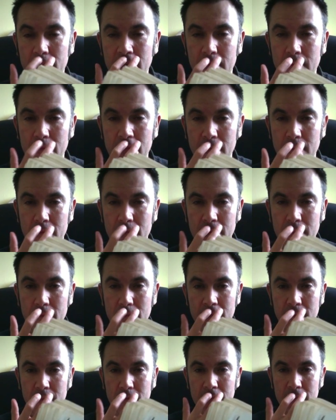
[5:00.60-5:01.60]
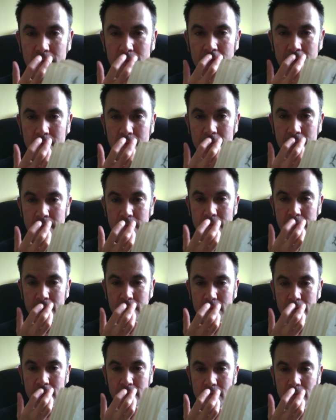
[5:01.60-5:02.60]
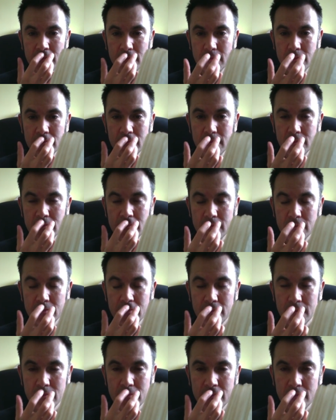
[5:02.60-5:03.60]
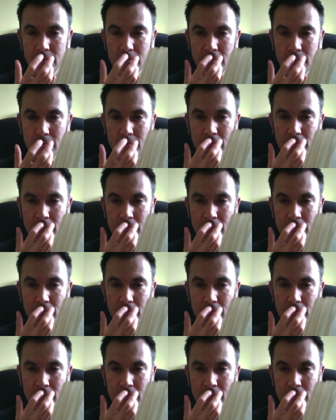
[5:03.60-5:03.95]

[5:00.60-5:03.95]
Nothing is said.